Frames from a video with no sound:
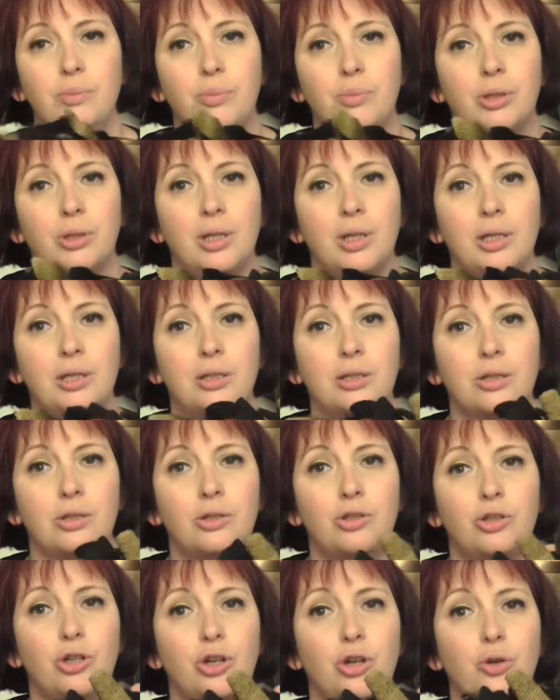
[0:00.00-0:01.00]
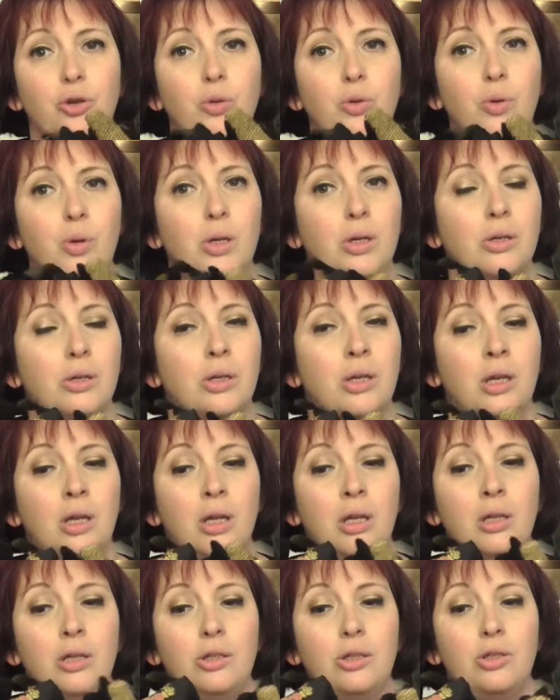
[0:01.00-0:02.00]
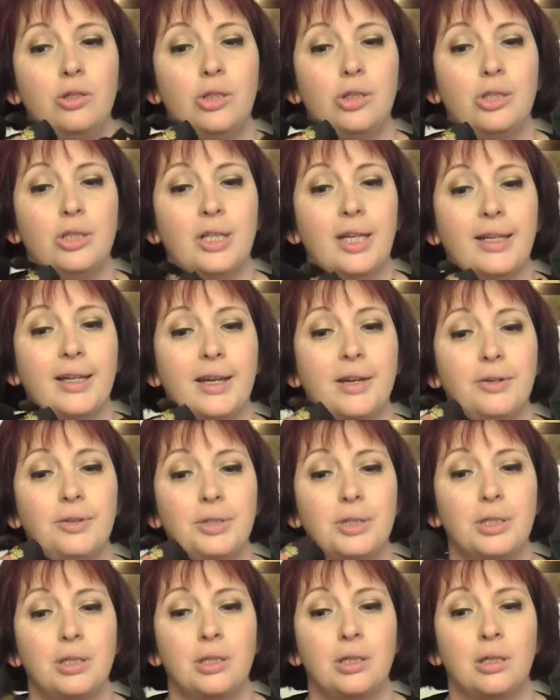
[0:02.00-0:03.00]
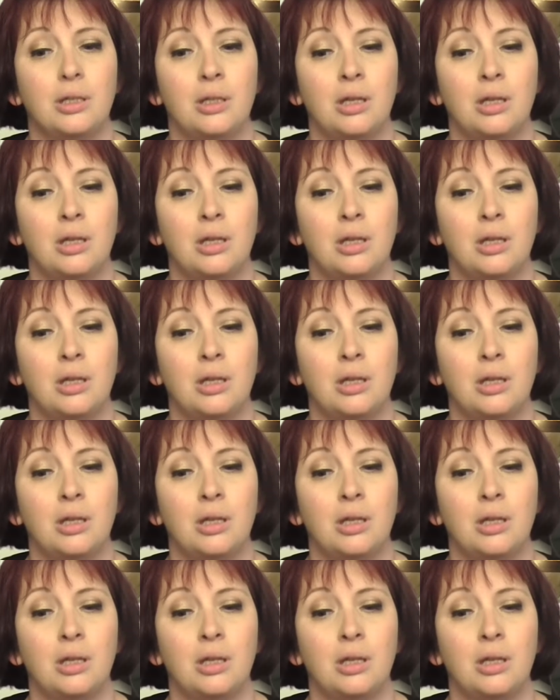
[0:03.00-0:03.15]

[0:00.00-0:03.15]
and burlesque show you should check out.